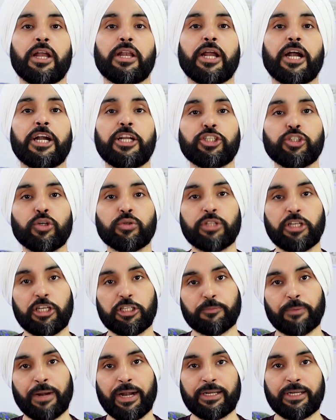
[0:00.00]
Nadi Shodhana
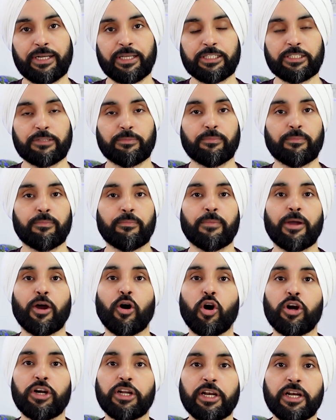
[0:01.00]
is practiced by
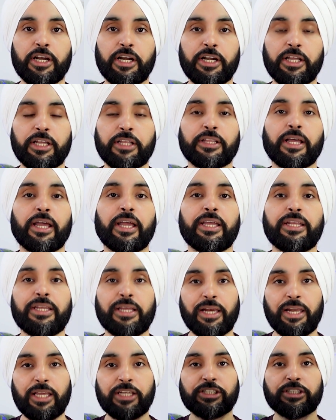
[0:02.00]
alternating the
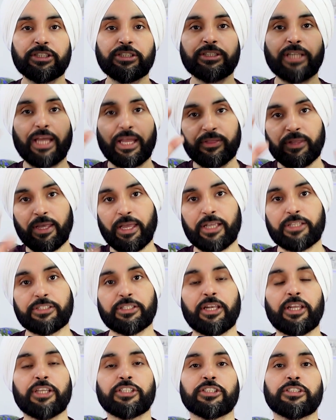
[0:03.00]
inhalations and the
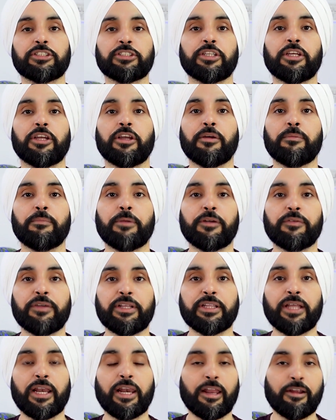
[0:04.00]
exhalation
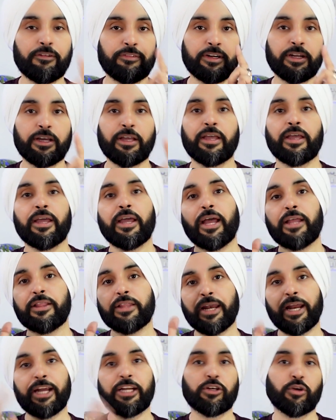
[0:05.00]
between the left and
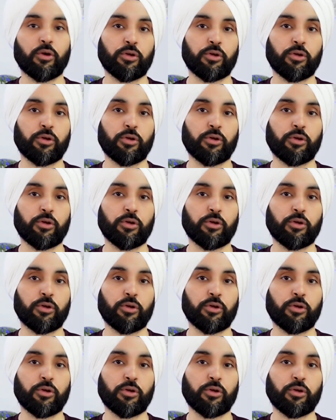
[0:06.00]
the right